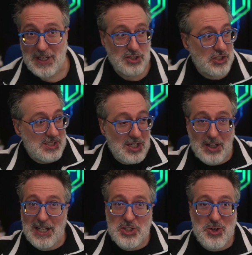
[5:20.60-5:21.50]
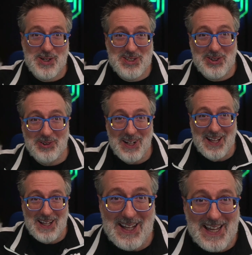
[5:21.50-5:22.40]
As you can tell, I sure do.
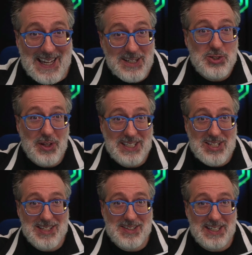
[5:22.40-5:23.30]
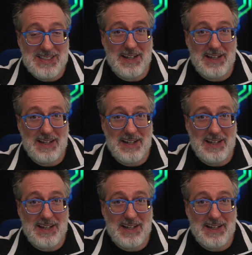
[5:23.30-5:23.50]
And do you like testing and